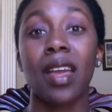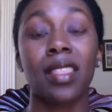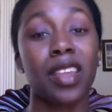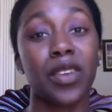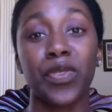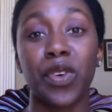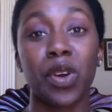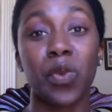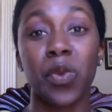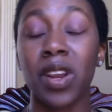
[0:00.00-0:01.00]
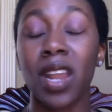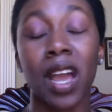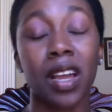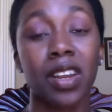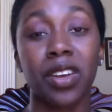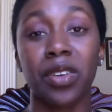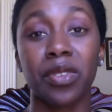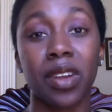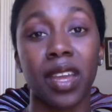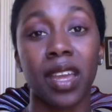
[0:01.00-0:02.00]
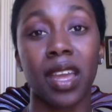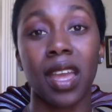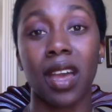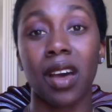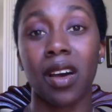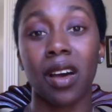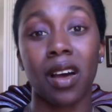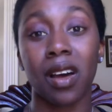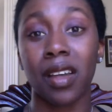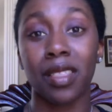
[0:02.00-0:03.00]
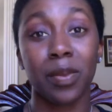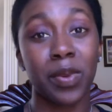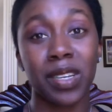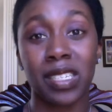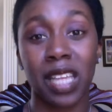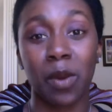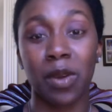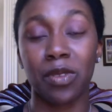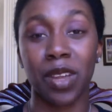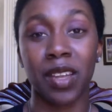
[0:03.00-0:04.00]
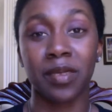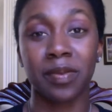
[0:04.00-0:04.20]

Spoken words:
Therefore, we're not going to agree on the books that we read.